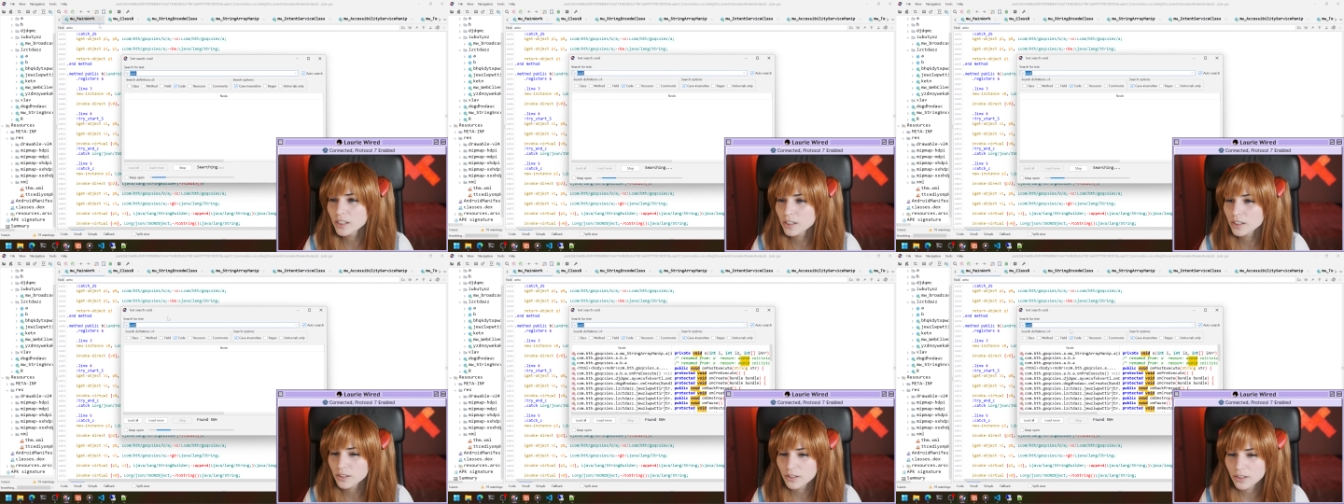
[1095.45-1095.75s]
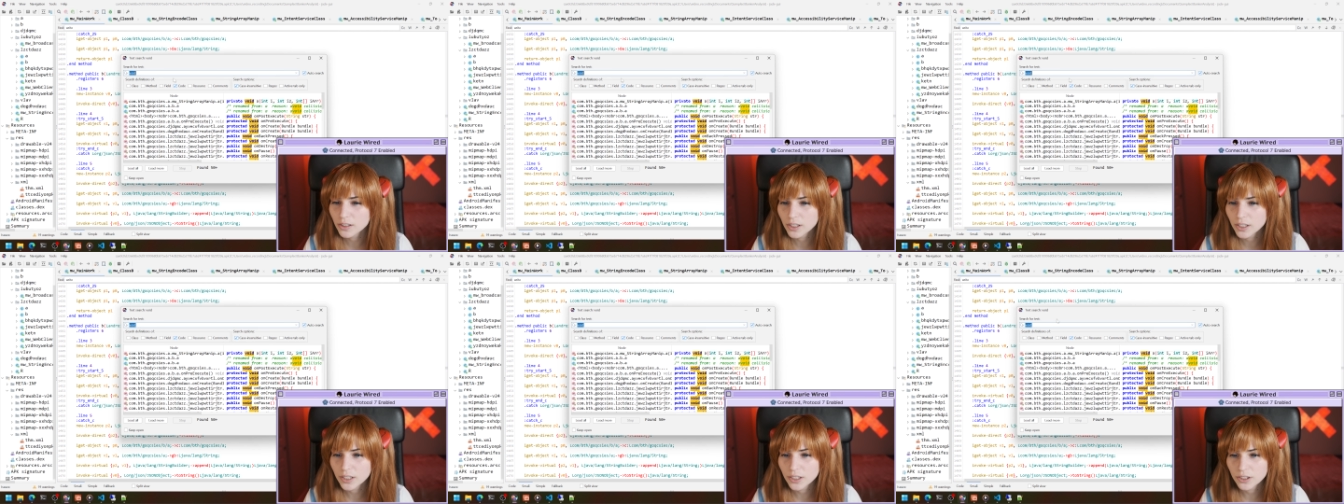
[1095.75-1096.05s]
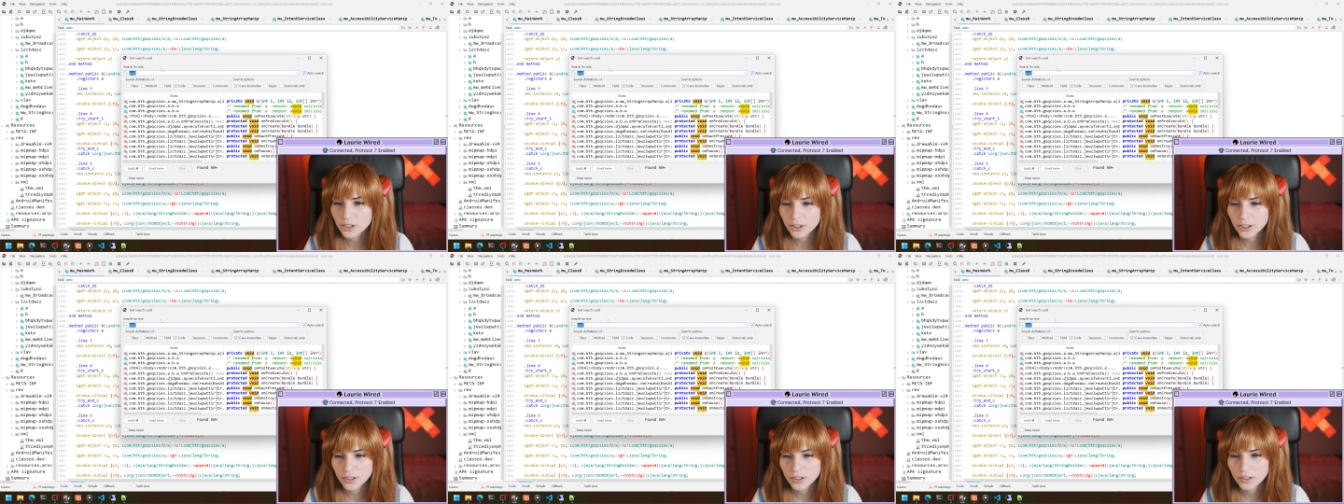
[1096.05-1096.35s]

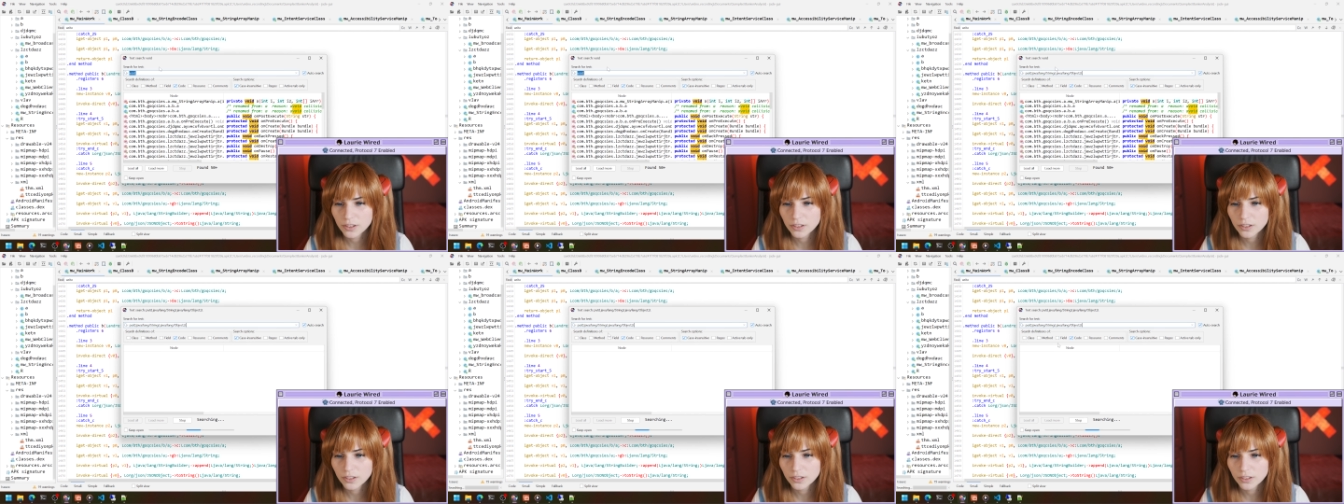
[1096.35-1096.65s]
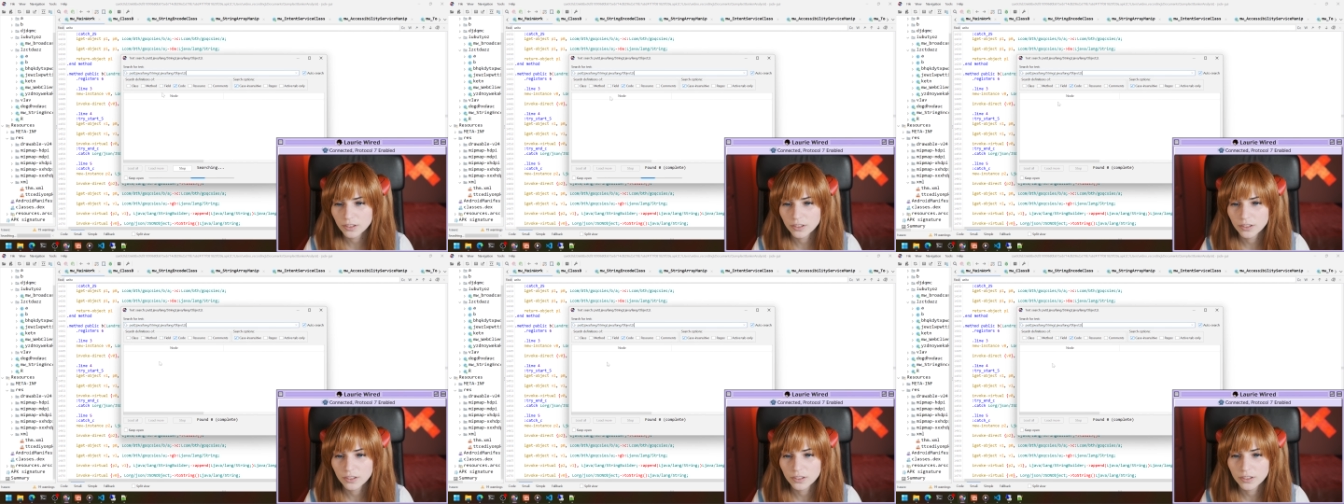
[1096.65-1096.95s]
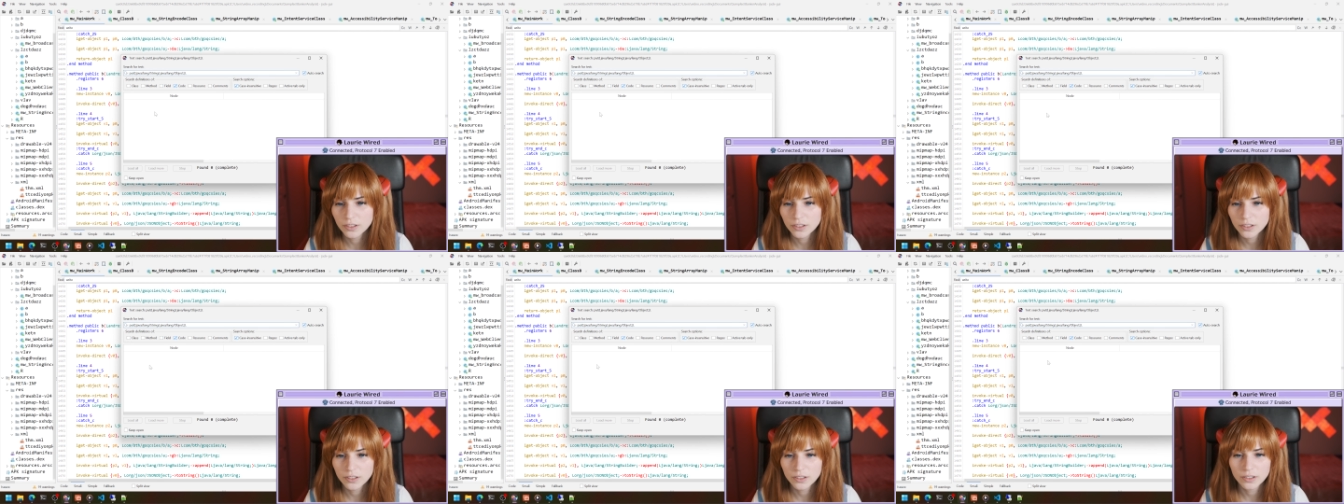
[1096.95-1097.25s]
search,
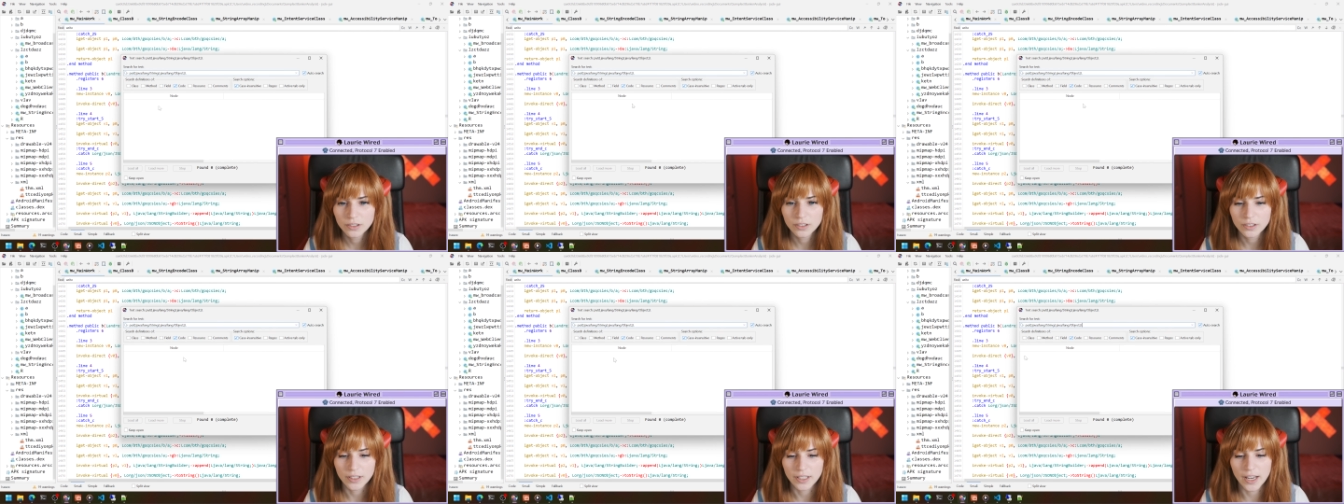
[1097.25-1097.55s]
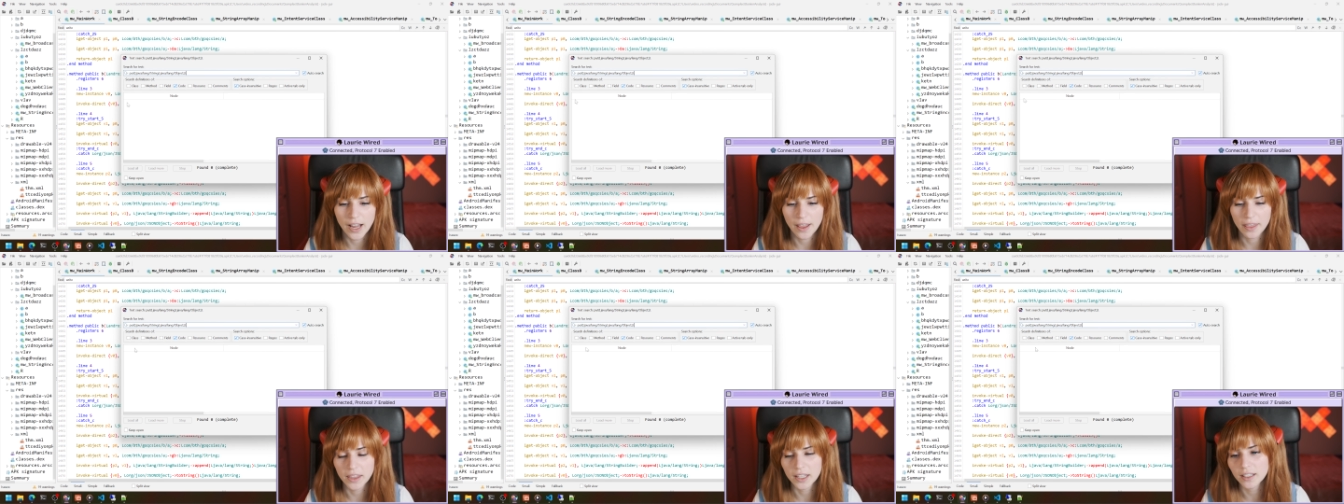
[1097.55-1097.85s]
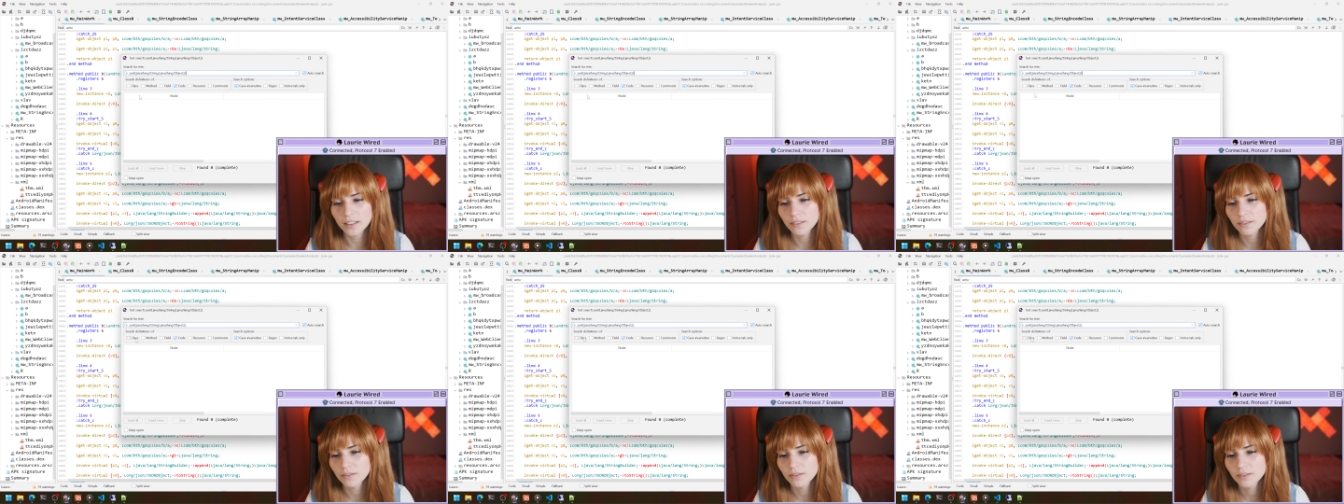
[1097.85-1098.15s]
nothing.